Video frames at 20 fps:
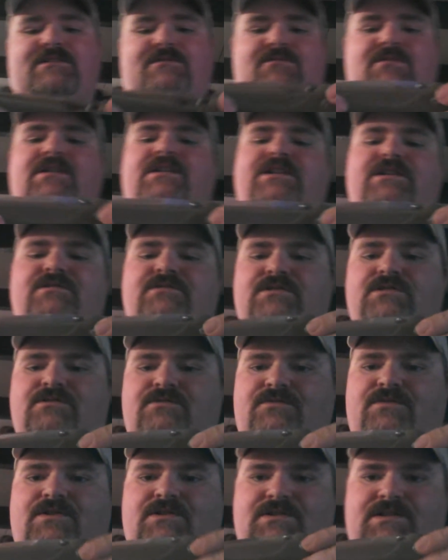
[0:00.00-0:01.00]
and when you do
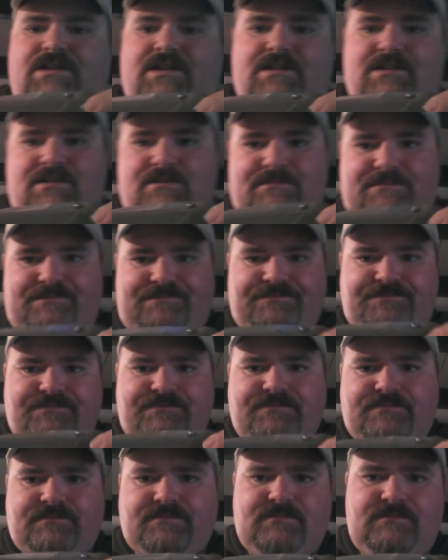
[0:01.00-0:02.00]
first get them,
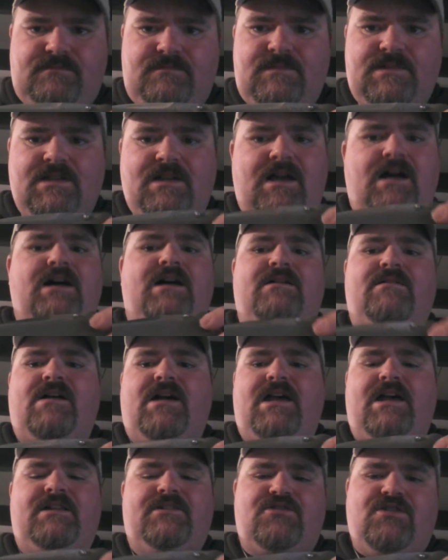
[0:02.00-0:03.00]

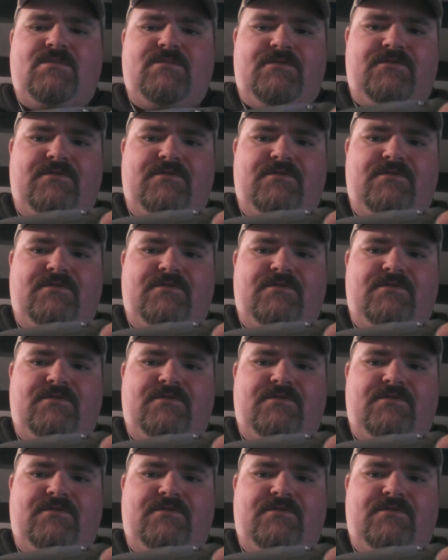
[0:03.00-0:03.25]
I had trouble